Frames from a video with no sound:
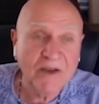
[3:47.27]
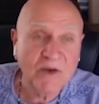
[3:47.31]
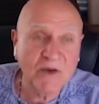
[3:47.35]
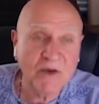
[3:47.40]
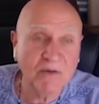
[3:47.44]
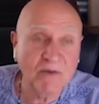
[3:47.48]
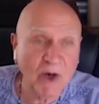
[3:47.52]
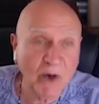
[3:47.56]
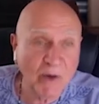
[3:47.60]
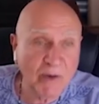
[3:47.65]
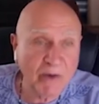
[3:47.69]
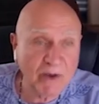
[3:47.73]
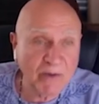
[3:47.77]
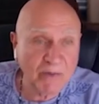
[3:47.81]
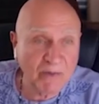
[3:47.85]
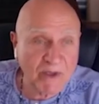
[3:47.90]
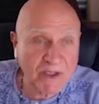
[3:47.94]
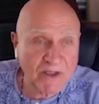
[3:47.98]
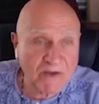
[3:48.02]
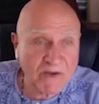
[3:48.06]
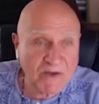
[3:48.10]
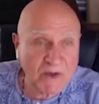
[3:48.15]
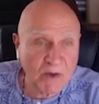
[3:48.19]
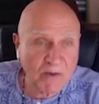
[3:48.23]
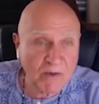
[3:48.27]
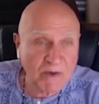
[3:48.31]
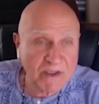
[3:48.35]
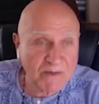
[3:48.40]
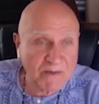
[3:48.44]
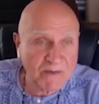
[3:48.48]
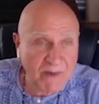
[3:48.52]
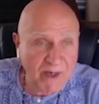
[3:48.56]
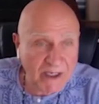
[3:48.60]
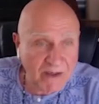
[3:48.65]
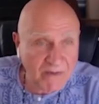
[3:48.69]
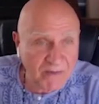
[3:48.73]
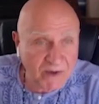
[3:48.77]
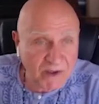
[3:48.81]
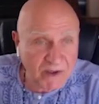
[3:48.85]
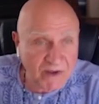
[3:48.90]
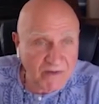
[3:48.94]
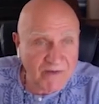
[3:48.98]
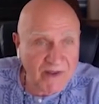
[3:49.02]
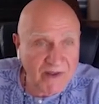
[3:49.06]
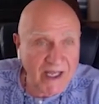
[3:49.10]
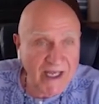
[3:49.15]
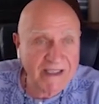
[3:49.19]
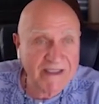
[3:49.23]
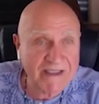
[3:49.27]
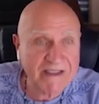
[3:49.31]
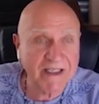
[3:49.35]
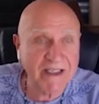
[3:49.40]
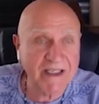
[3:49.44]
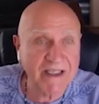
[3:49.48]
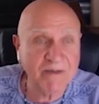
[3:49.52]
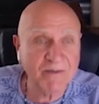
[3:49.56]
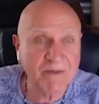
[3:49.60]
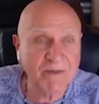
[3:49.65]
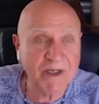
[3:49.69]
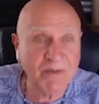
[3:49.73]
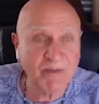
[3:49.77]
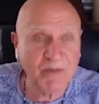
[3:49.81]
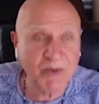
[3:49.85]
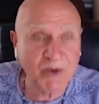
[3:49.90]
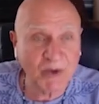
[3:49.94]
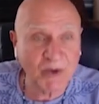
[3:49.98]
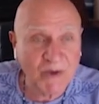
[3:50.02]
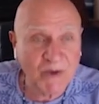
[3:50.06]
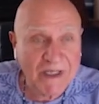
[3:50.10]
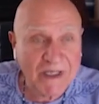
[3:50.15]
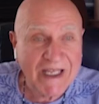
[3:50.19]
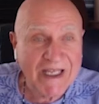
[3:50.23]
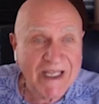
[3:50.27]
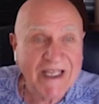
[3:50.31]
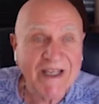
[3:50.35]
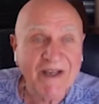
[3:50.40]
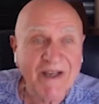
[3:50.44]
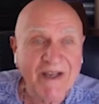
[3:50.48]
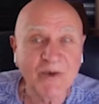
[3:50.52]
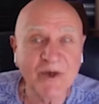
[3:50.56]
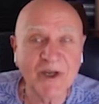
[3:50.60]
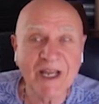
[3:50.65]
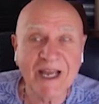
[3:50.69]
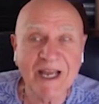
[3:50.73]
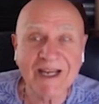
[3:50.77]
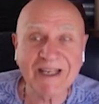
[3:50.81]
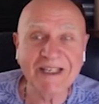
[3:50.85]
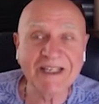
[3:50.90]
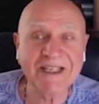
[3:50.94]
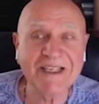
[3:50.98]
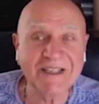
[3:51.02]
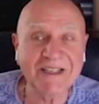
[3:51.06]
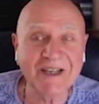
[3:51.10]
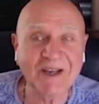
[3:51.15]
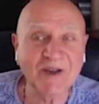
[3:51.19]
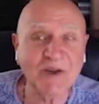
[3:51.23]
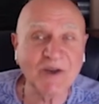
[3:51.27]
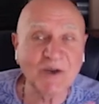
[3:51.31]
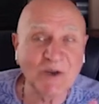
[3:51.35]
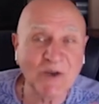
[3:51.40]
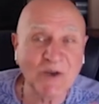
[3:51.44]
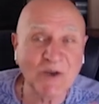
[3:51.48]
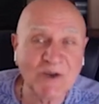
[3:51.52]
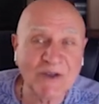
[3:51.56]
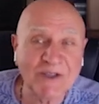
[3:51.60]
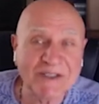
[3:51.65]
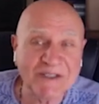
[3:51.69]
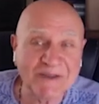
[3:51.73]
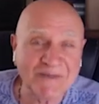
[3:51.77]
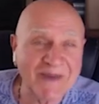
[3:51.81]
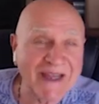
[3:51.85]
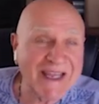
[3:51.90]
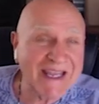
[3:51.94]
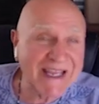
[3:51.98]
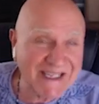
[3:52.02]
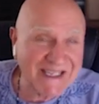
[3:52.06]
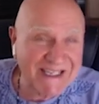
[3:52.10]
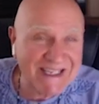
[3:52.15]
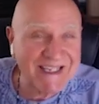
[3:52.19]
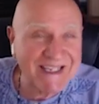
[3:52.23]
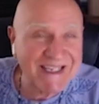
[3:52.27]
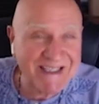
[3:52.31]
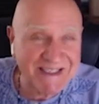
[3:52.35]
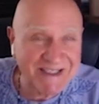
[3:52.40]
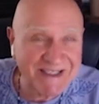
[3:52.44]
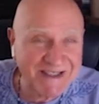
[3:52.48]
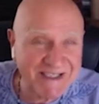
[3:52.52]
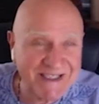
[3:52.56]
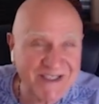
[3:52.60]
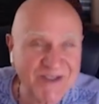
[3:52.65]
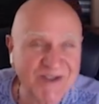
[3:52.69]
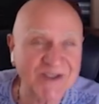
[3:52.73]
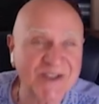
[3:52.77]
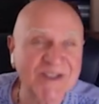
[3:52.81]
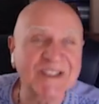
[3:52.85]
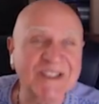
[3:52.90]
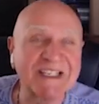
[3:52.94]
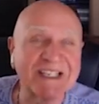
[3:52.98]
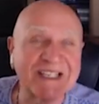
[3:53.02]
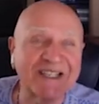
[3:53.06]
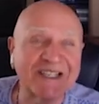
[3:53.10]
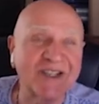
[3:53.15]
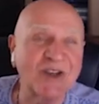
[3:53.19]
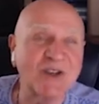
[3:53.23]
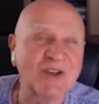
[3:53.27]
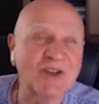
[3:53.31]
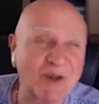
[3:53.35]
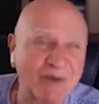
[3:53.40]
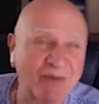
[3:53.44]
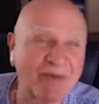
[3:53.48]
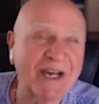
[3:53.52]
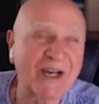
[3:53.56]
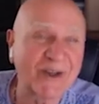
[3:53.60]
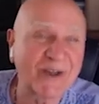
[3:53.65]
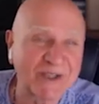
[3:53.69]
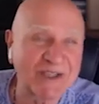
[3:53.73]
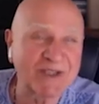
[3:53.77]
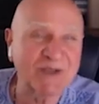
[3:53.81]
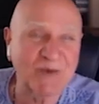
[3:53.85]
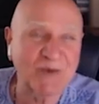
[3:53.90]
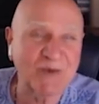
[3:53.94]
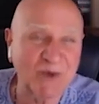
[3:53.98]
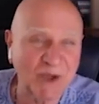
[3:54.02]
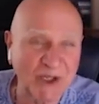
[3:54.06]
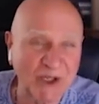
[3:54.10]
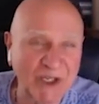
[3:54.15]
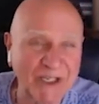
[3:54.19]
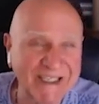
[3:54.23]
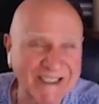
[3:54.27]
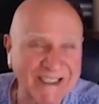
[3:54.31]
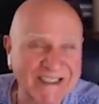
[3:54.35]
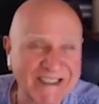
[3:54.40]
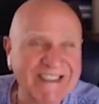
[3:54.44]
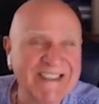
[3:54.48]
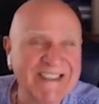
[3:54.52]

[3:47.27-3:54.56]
You've always been so respectful of that, telling people, we're not going to tell you who this man is. He's just going to tell you about his work.